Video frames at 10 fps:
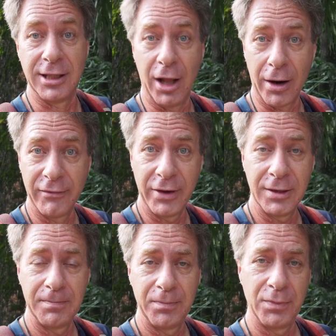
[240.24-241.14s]
larva
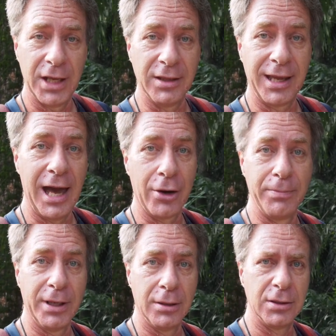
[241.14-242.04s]
and the
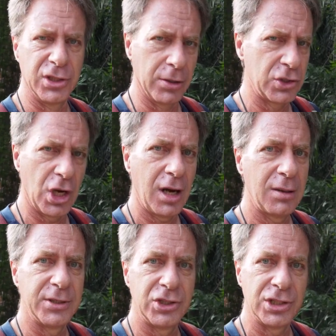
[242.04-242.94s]
caterpillars. Their job
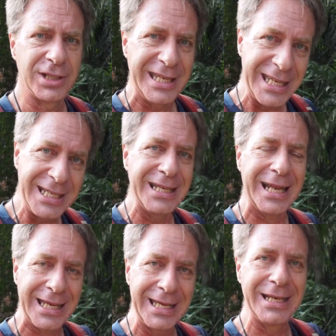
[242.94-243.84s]
is just to eat
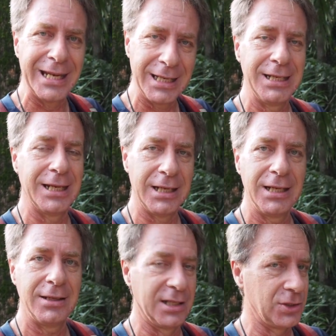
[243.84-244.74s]
and eat and eat and
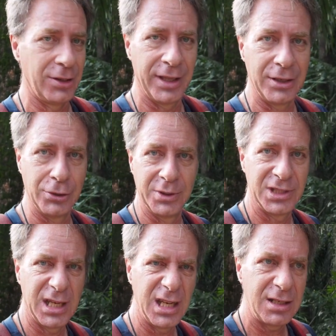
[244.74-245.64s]
eat. That's all they do is
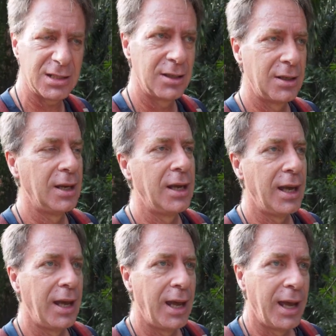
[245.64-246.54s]
eat.
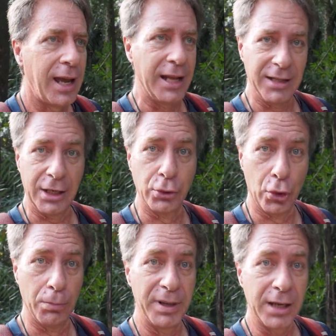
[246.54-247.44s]
And they grow
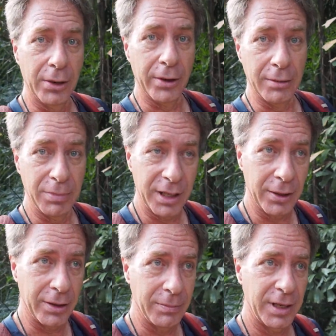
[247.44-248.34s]
bigger and bigger
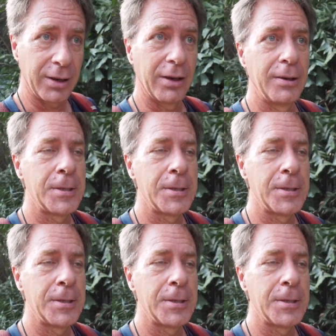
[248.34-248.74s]
and bigger.